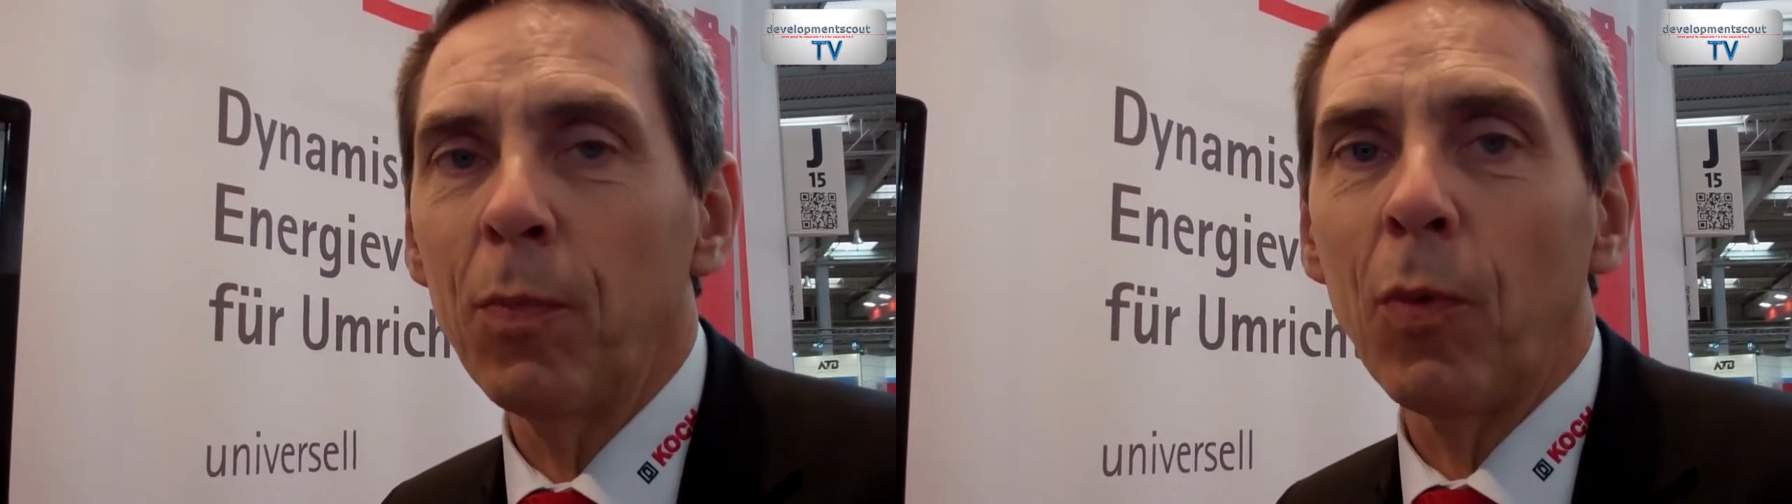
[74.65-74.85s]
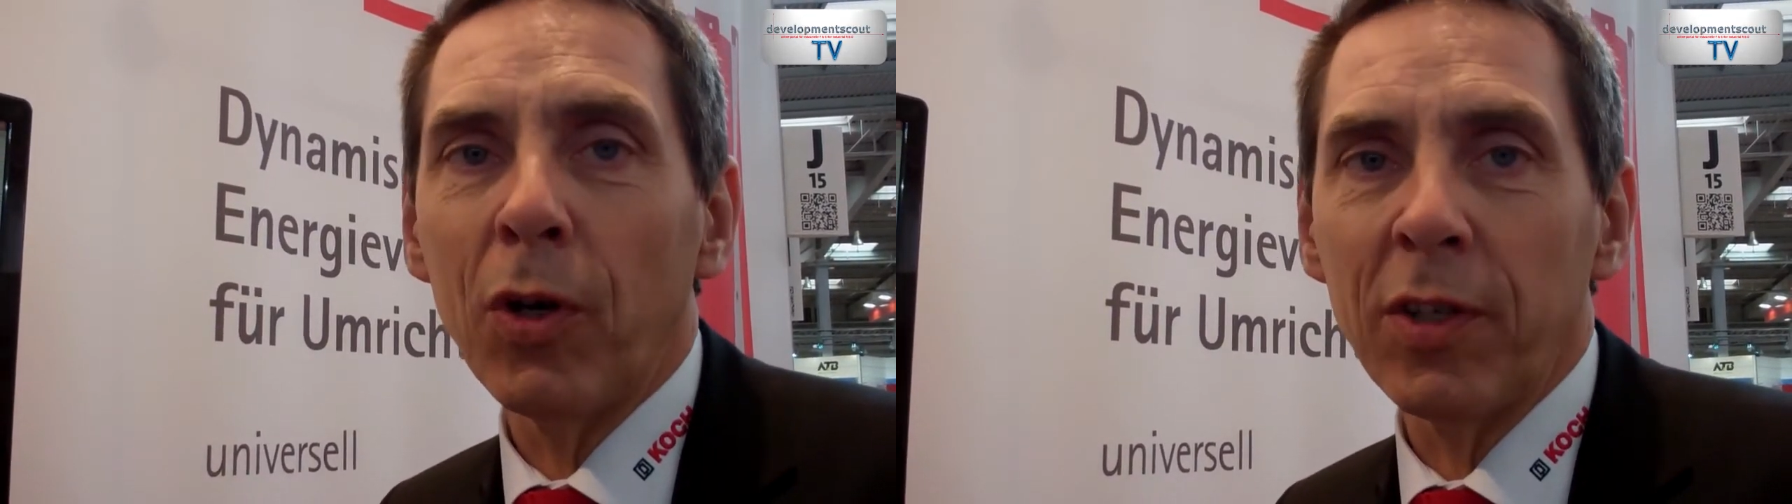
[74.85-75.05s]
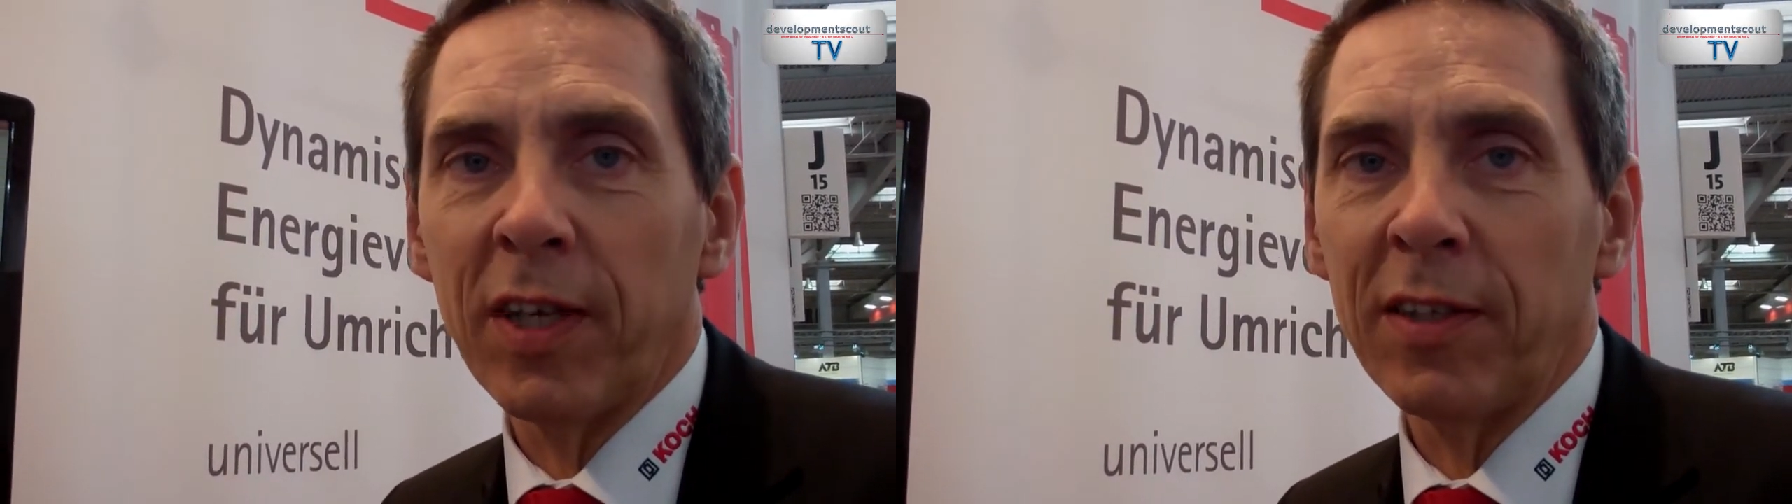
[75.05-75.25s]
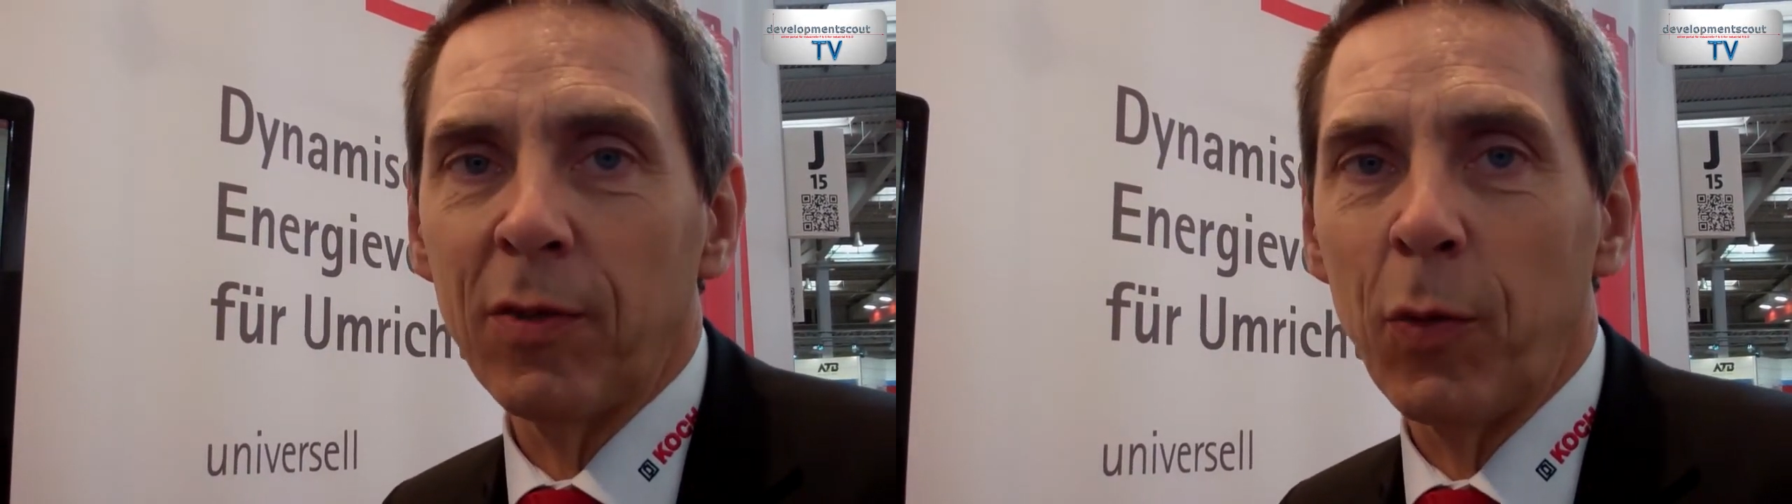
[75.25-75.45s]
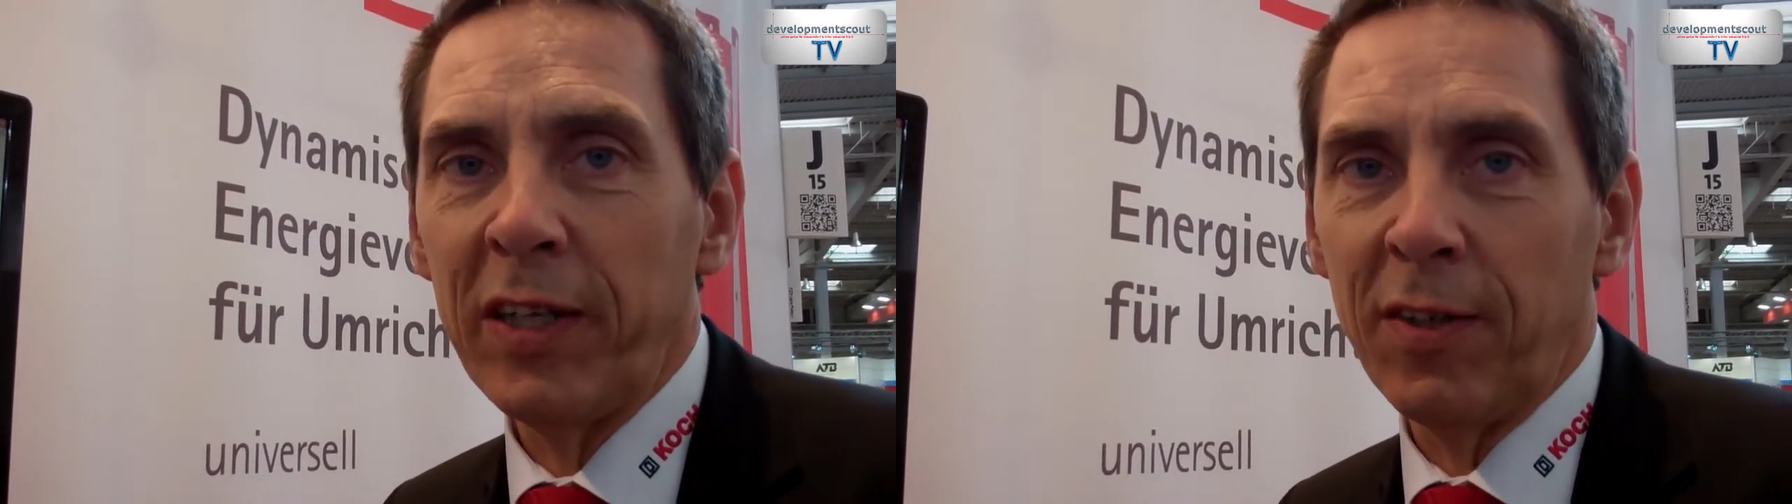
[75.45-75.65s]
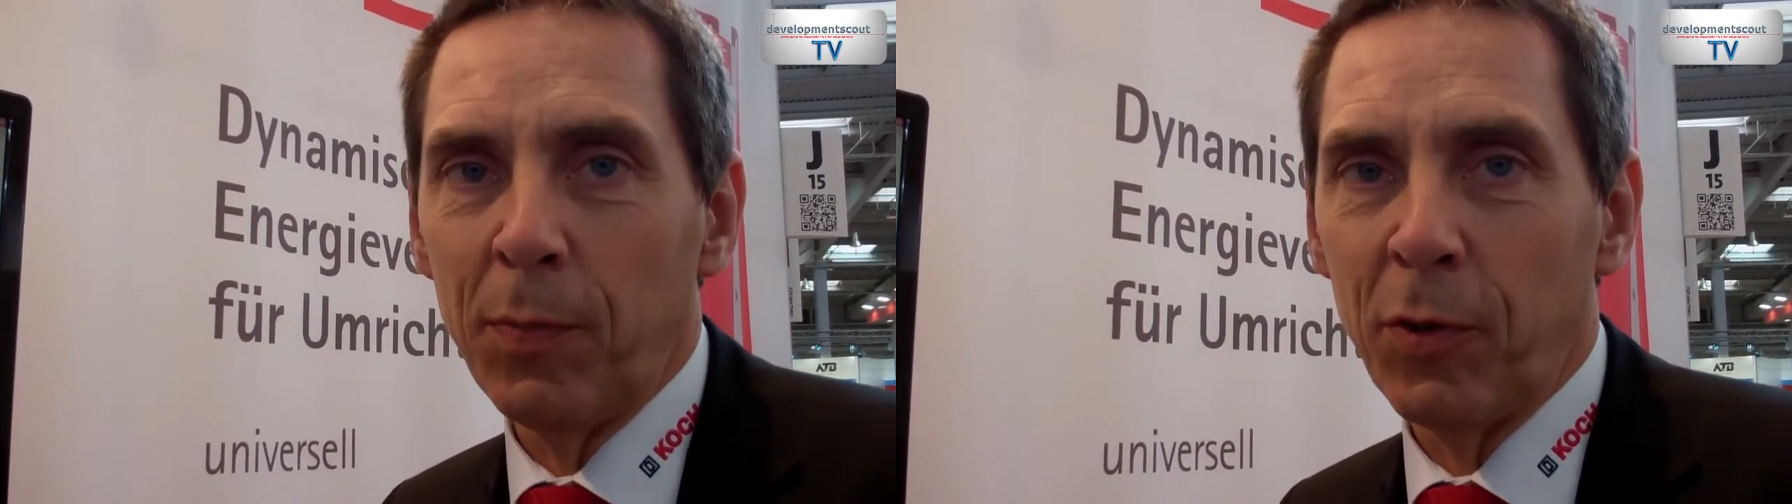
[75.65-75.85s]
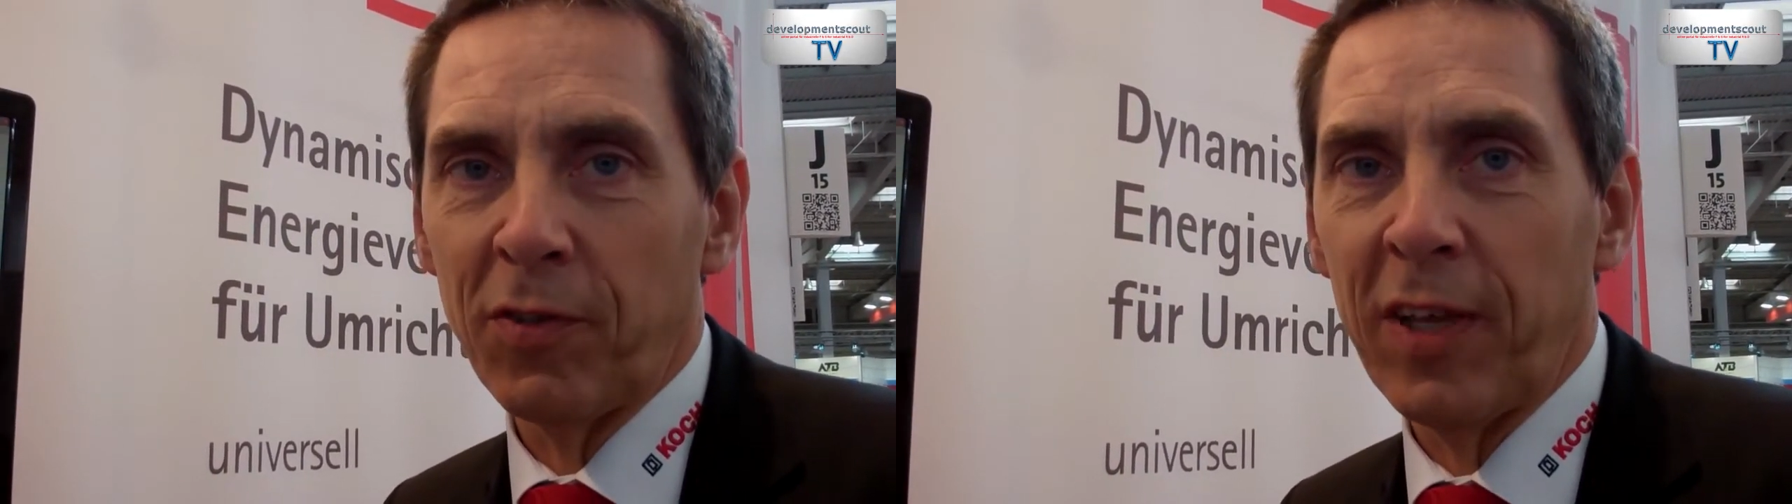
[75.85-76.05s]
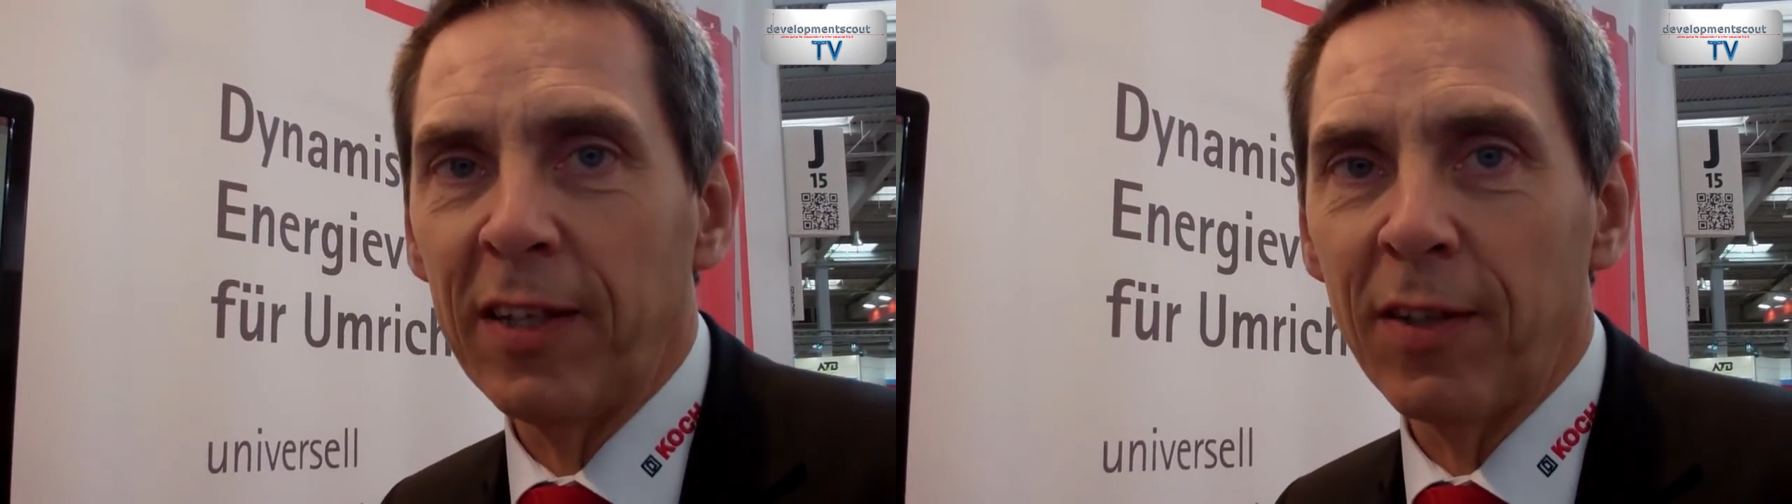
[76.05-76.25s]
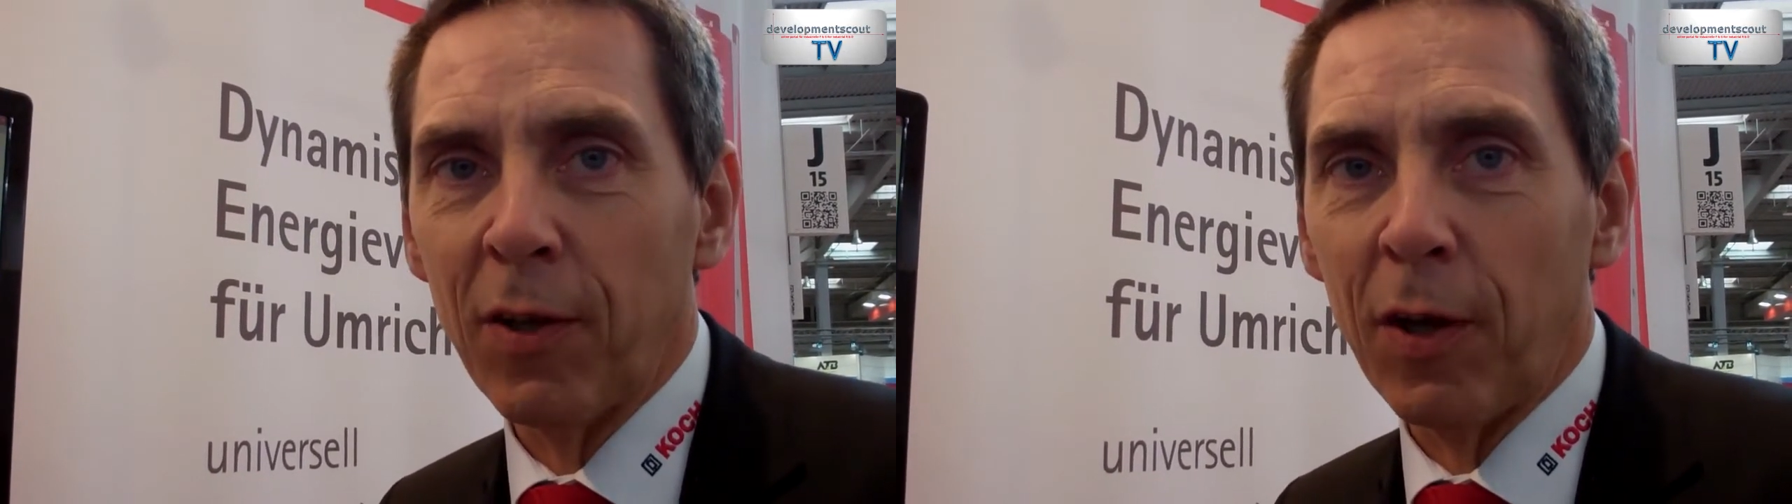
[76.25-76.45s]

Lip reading: more than 20%